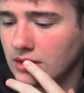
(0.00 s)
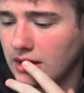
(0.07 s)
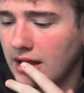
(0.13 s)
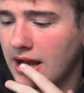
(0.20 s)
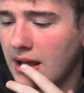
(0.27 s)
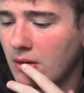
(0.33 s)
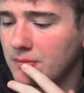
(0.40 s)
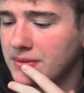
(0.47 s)

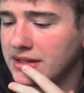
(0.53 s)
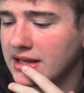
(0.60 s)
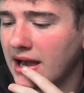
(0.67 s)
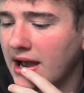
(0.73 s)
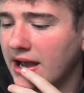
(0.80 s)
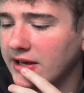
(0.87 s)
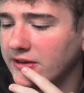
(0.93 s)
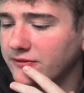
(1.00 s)
And I would be
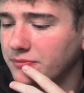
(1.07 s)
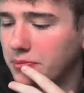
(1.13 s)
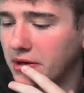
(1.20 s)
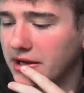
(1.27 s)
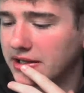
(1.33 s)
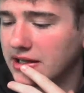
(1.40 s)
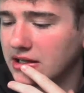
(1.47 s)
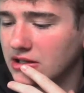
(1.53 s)
kind of
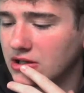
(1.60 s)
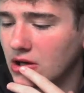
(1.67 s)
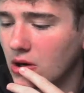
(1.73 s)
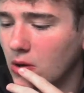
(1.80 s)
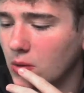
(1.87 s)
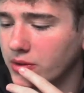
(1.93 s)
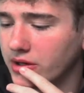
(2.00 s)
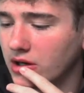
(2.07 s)
breaking
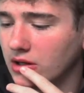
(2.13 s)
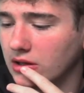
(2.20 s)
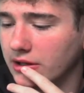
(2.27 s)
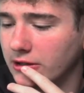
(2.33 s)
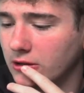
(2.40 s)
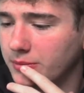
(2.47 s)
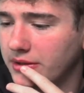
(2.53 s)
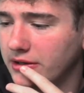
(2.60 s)
code a
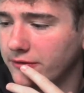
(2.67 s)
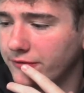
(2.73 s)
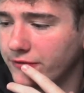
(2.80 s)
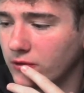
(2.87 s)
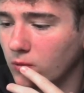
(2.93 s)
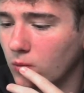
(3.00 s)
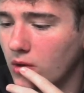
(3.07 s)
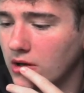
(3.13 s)
little bit
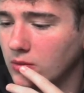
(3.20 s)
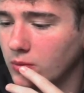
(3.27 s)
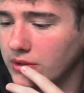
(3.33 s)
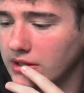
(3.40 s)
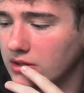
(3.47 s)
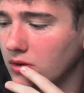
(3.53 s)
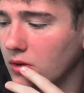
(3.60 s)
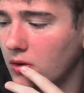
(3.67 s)
for 1
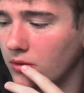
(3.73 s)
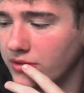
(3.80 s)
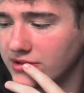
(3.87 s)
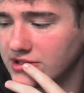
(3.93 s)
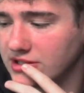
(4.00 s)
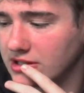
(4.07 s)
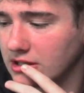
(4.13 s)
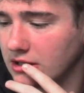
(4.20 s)
week. Oh,
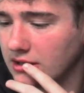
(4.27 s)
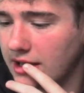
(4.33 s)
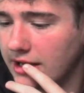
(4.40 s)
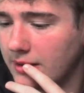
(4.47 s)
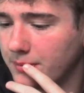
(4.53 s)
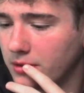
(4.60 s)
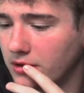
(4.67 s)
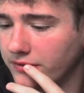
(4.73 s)
this is going to line
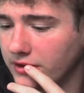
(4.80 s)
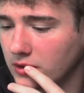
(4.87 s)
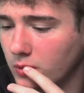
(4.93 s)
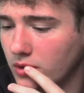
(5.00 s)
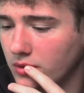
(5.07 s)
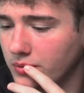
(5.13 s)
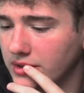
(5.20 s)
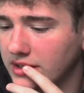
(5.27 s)
up perfect.
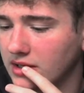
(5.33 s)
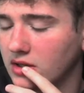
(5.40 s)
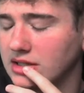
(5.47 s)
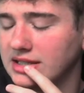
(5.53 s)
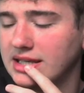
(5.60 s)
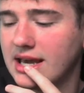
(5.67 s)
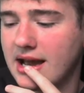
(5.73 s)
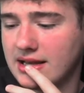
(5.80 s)
What week?
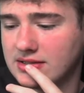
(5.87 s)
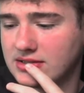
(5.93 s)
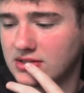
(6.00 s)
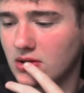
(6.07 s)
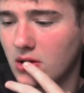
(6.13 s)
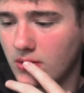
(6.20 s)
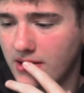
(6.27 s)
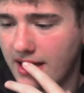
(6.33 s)

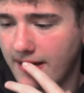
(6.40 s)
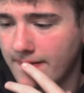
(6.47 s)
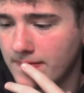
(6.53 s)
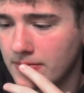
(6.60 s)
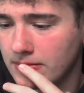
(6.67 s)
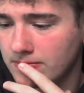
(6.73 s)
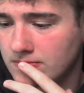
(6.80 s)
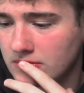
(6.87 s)
Yes. Okay.
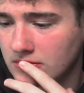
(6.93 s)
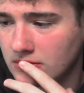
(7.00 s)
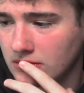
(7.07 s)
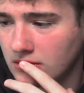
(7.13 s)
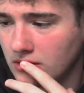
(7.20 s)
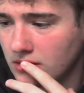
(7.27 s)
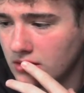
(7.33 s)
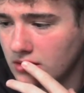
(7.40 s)

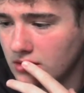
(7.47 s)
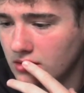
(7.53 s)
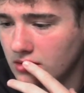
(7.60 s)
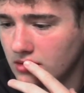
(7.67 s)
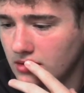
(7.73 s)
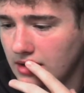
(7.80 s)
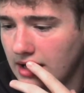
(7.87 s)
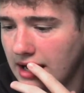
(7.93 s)

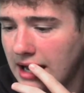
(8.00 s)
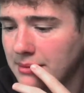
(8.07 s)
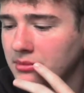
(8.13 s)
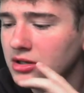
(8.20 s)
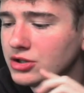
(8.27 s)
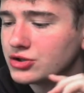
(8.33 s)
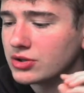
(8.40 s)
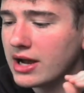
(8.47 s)
I'm
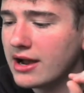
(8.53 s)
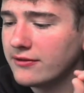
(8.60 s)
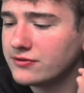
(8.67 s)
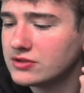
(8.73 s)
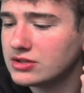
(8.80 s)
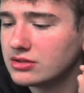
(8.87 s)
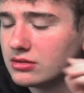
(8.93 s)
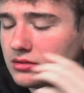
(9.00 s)
going to
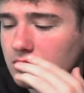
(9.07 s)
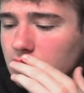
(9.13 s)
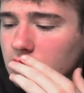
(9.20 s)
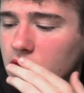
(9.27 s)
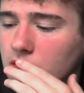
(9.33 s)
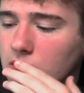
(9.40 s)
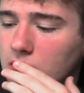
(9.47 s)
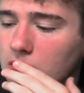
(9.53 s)
draft...
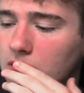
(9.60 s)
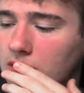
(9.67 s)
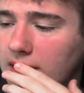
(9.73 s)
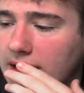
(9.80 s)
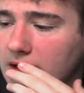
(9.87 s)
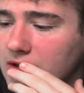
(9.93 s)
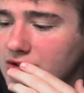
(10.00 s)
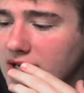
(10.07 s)
Ooh,
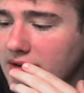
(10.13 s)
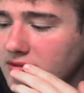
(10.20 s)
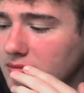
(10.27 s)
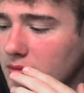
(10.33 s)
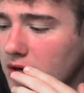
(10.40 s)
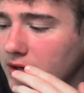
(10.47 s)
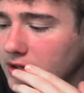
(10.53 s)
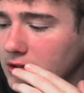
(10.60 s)
I could draft
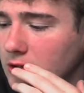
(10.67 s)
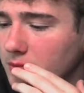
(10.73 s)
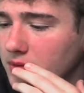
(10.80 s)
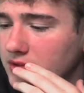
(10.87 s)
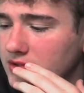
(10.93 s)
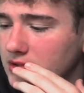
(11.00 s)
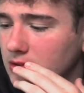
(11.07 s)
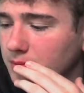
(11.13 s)
Amari
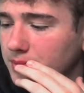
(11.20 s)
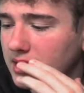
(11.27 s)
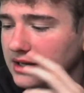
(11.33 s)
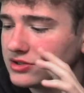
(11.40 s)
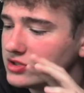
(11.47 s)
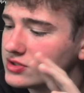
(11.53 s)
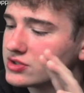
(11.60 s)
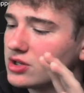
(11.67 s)
Cooper too, but I
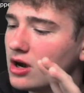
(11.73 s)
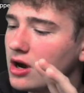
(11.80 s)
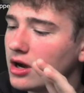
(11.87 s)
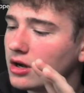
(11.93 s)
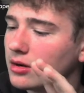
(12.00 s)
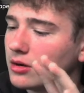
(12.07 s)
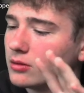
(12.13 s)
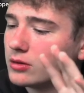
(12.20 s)
just
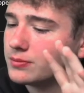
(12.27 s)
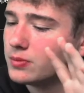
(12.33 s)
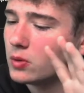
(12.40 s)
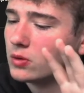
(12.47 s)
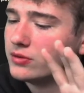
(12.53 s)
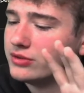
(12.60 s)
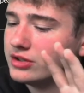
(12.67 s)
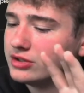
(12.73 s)
saw a
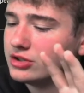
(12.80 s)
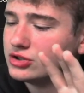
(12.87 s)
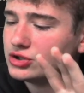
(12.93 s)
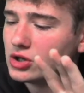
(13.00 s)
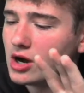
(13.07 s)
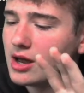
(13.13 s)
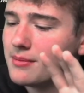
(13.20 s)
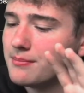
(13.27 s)
report that
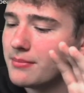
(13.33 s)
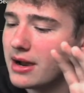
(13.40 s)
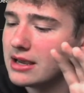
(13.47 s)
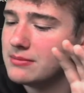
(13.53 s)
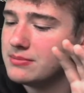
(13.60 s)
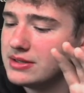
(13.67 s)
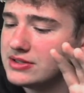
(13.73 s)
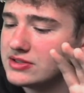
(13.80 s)
Deshaun
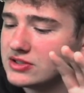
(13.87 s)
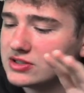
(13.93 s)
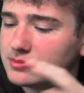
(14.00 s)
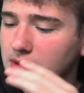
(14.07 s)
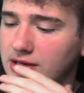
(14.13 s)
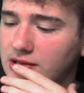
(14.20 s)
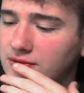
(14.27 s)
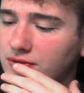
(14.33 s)
might be
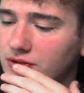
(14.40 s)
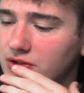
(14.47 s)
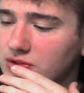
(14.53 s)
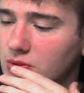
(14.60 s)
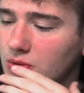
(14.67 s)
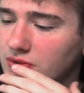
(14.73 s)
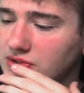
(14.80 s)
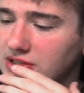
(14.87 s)
suspended for this
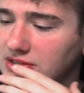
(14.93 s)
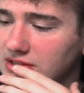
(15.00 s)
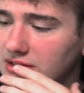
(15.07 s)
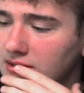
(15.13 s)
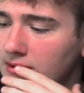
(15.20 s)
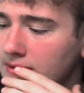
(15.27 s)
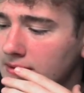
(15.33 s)
whole season.